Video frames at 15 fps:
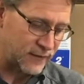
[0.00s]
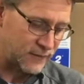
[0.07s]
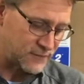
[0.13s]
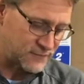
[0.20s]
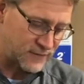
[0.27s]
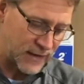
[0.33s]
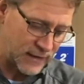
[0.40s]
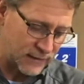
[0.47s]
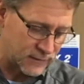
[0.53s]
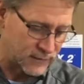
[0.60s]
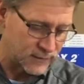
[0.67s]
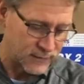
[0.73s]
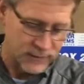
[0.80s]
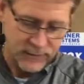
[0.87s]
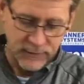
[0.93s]
of this tank.
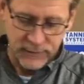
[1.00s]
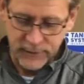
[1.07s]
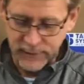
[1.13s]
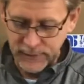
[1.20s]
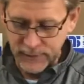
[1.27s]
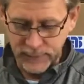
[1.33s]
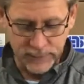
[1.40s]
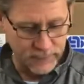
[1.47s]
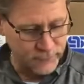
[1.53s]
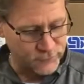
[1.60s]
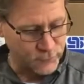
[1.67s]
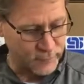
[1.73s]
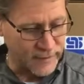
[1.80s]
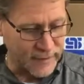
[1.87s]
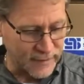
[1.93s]

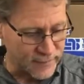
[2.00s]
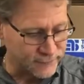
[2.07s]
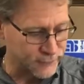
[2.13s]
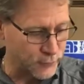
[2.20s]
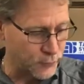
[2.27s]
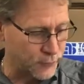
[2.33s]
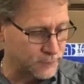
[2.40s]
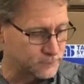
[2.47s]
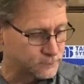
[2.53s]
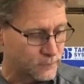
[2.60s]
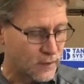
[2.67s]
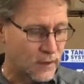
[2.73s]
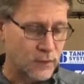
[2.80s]
So we got to have fluid.